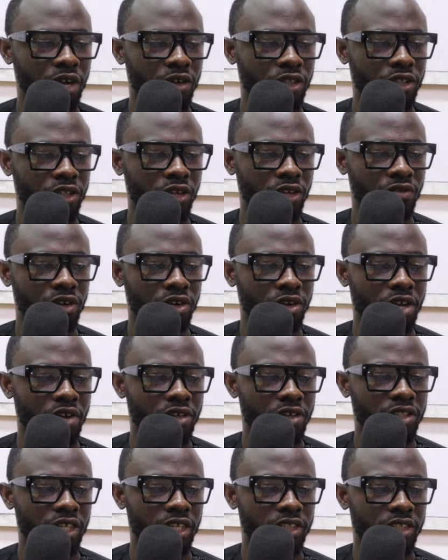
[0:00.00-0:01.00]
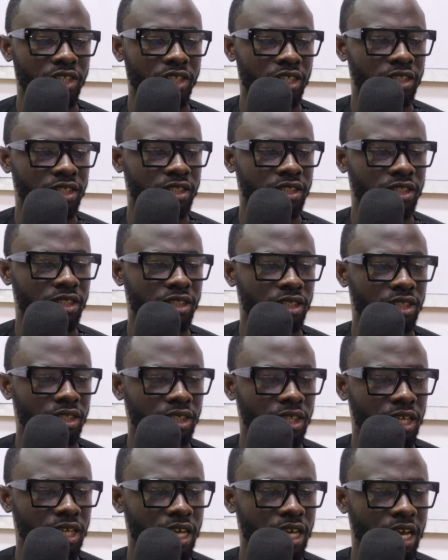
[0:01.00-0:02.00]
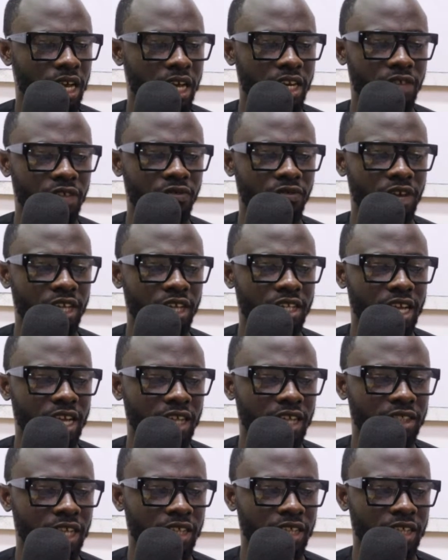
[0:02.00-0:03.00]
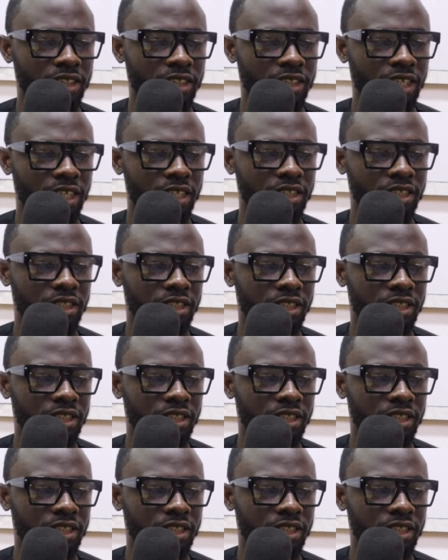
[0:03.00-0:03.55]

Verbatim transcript: of non current assets and deferred tax assets?